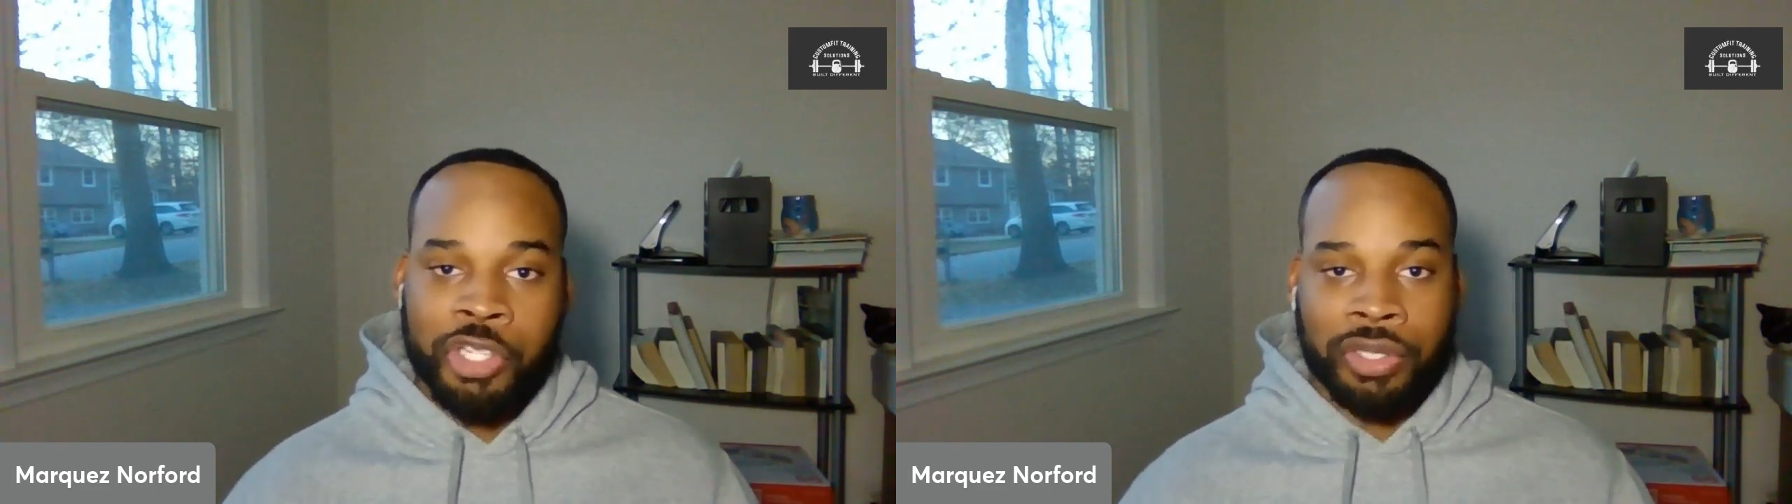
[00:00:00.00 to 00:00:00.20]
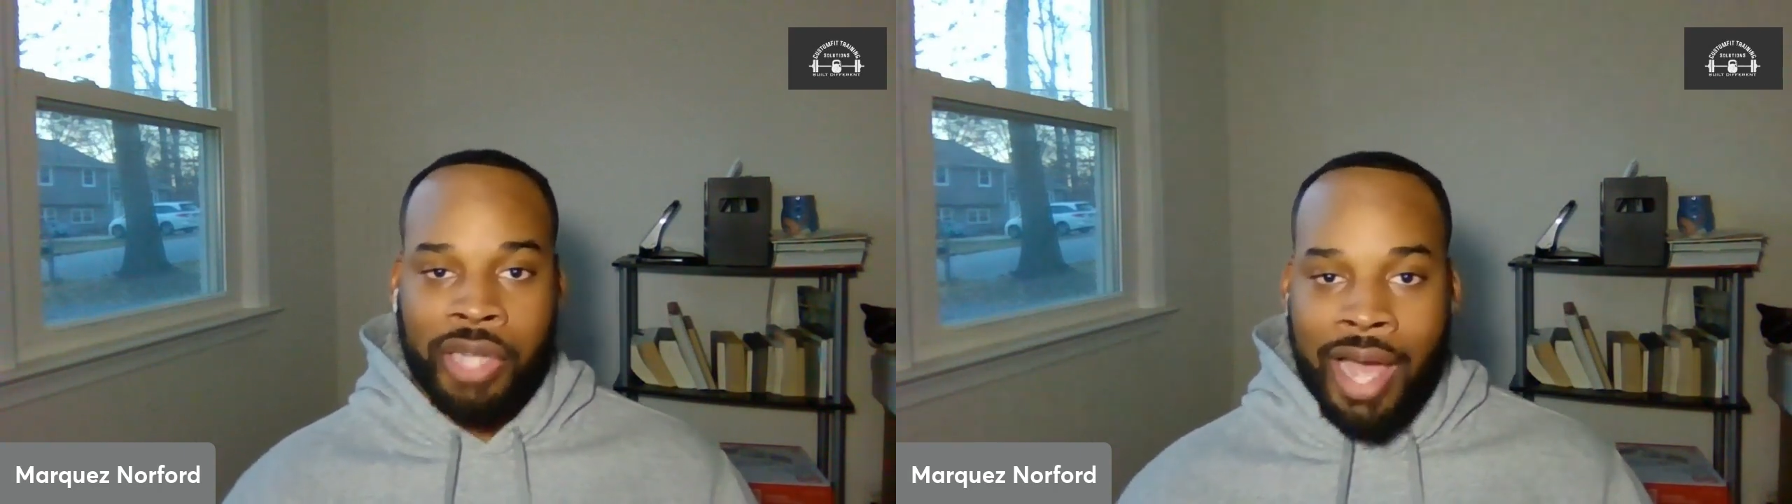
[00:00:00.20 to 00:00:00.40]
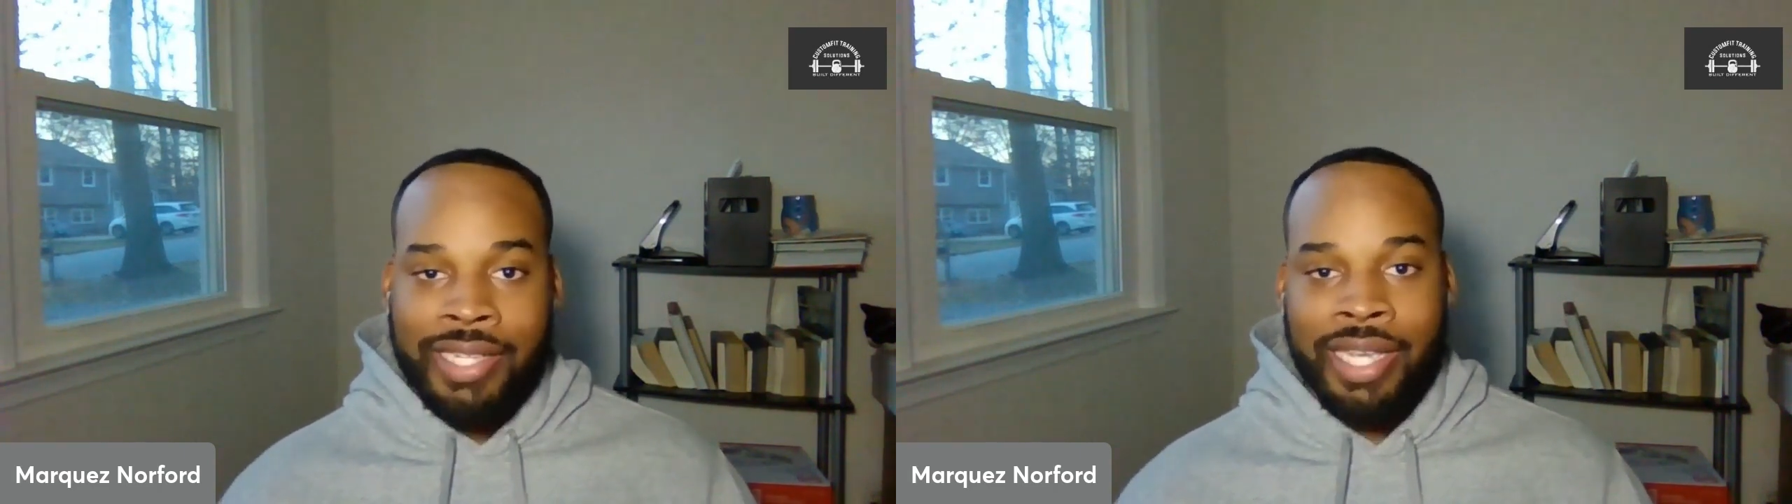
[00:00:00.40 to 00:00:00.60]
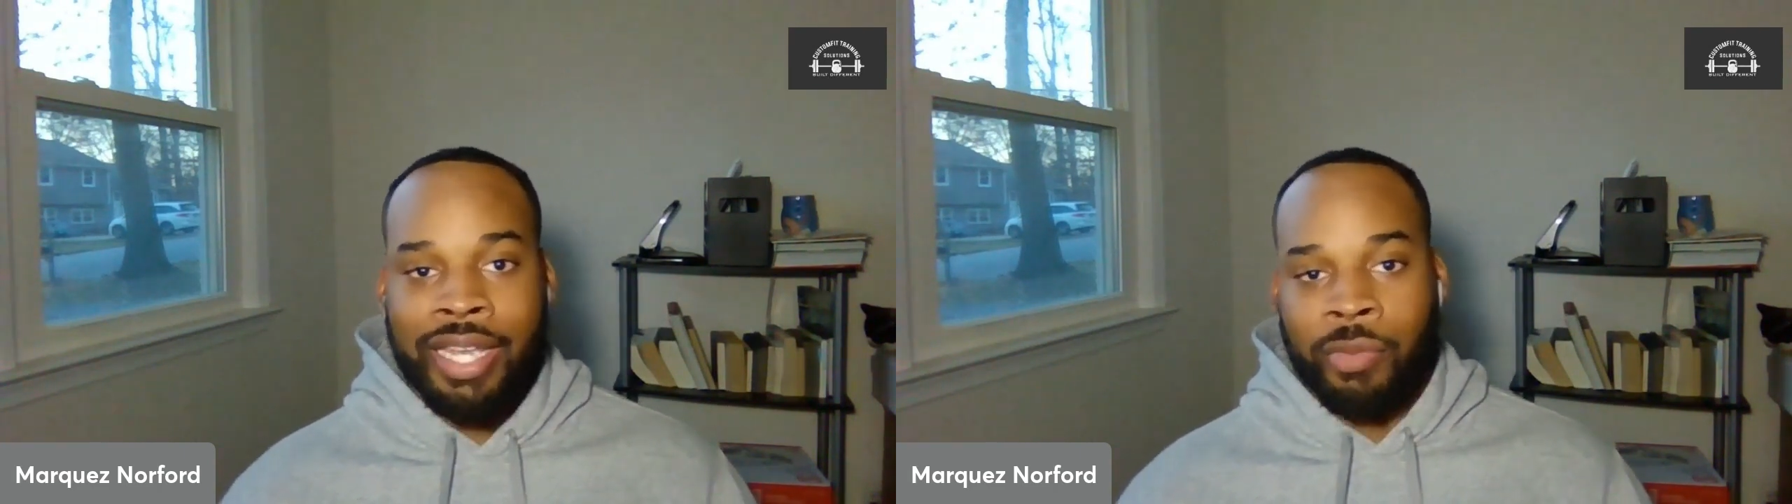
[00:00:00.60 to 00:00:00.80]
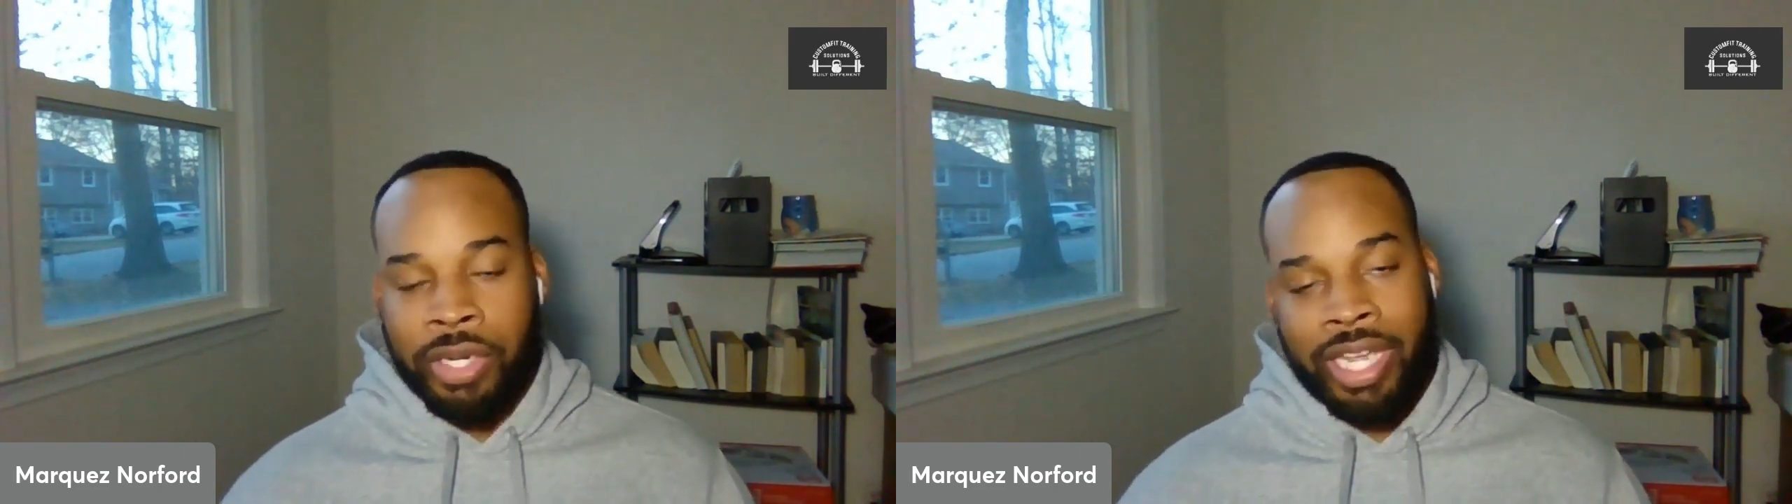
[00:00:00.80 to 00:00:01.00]
you're locked
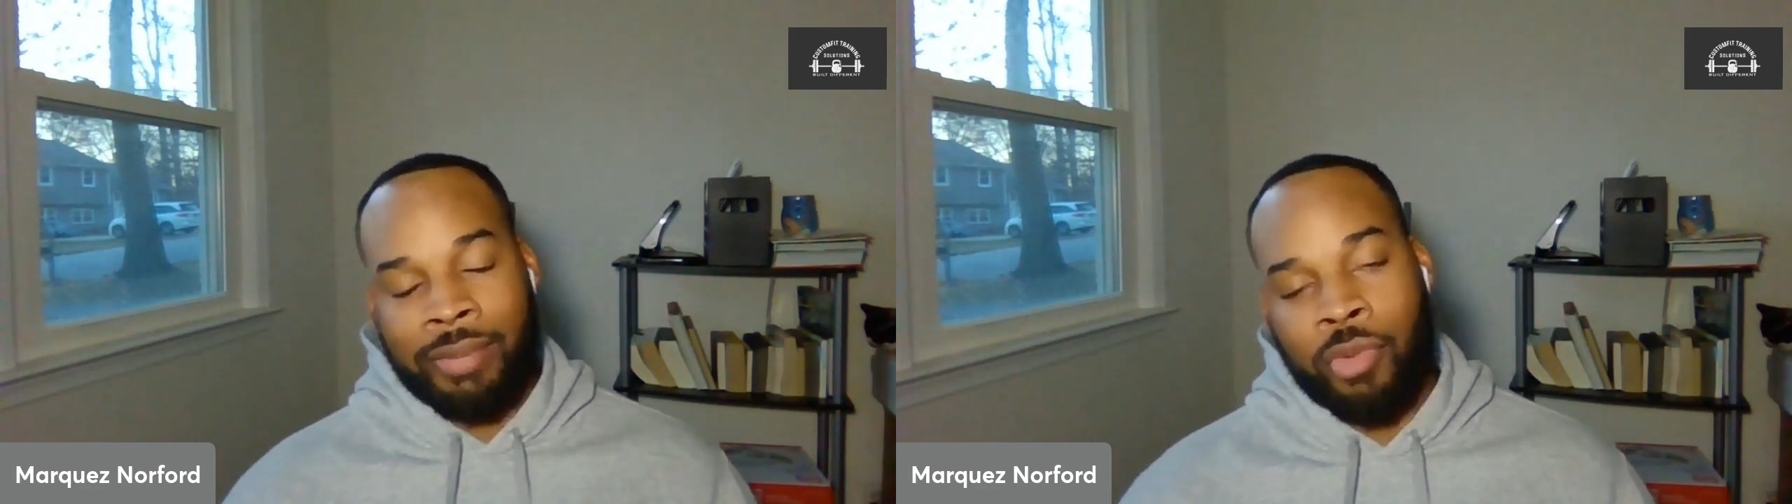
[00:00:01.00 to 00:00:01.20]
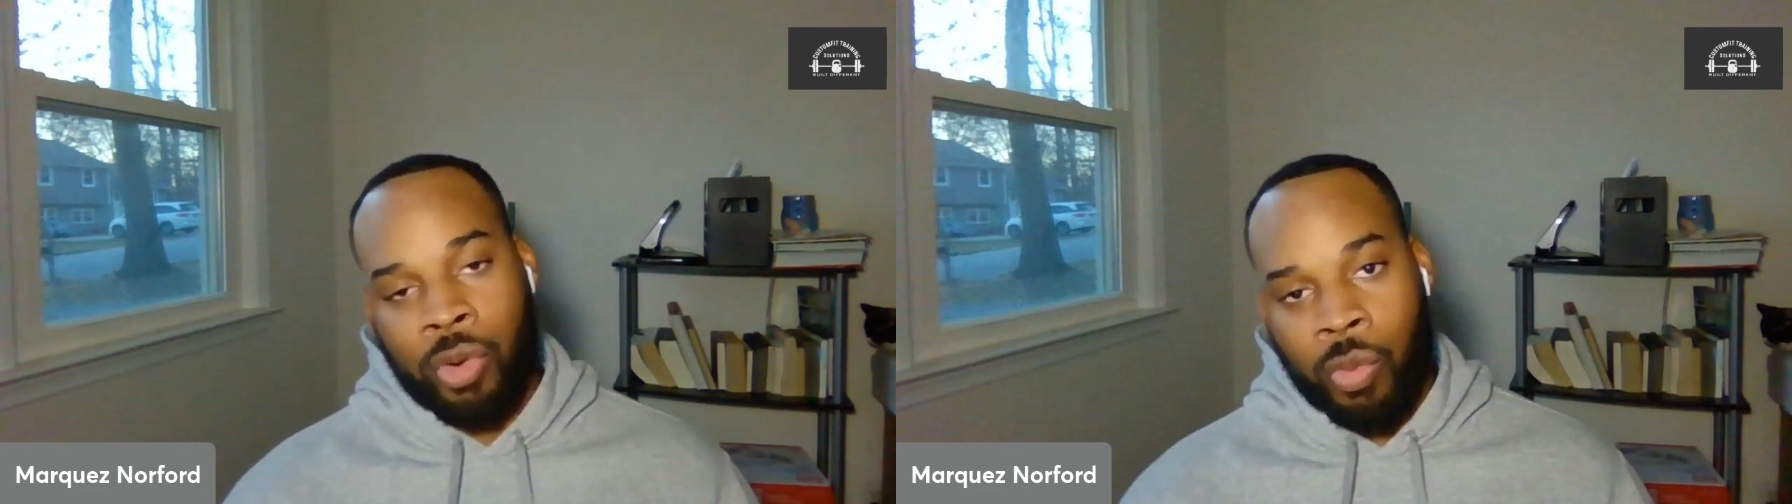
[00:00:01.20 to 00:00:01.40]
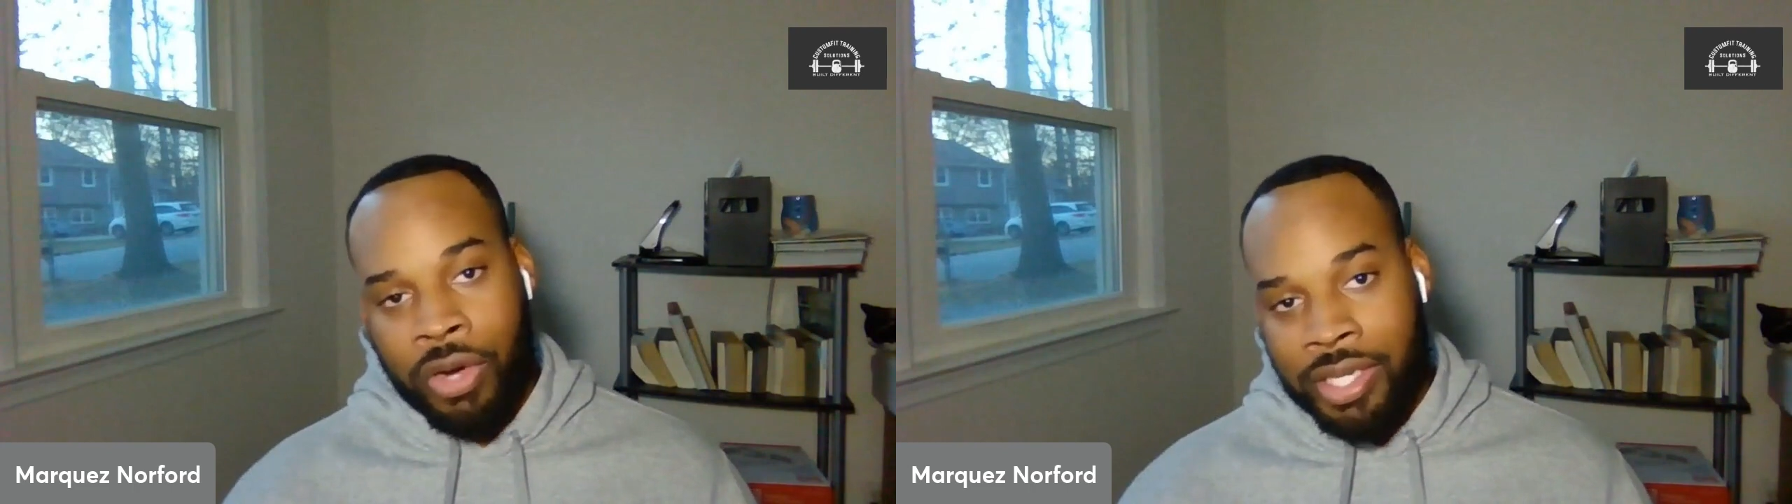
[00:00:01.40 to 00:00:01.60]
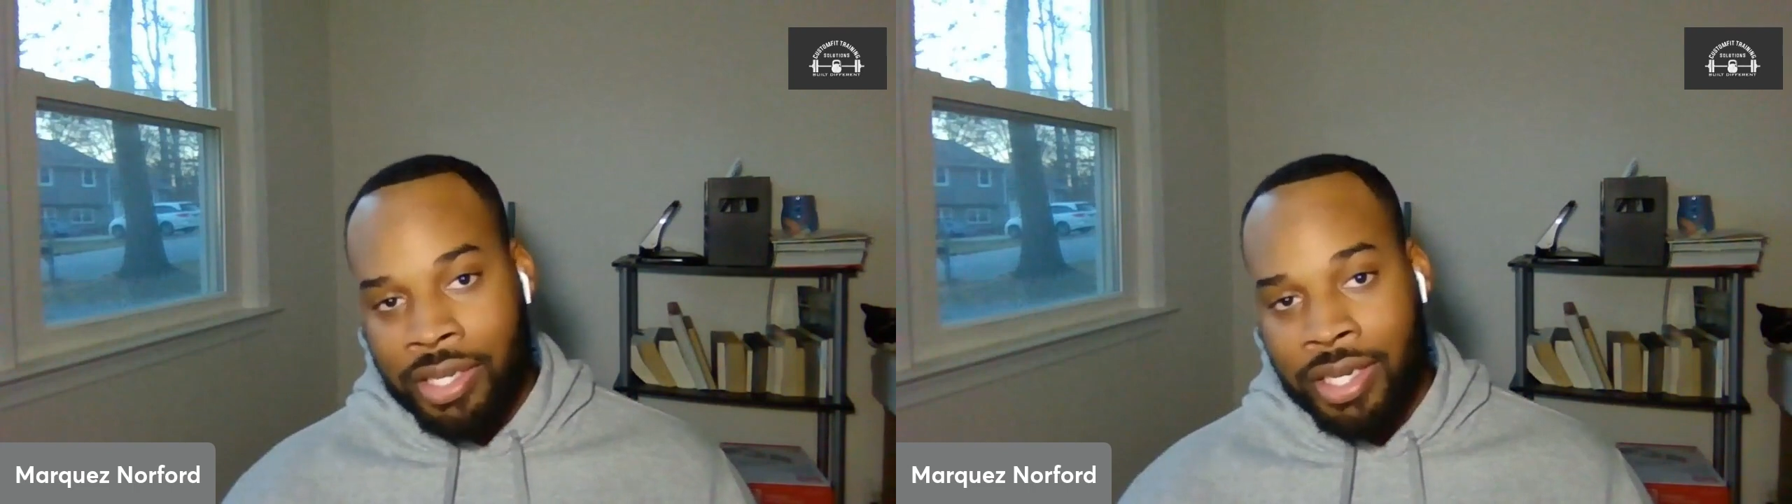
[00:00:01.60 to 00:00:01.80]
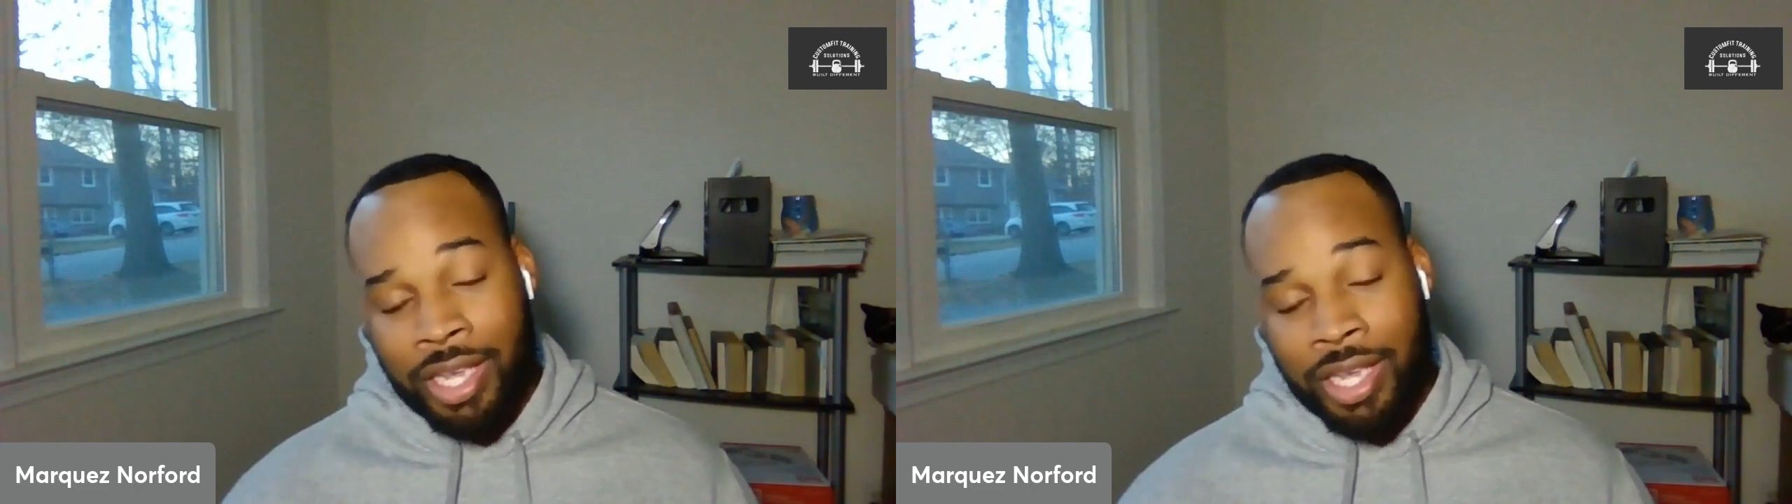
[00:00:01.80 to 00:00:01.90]
in, we're getting more work done.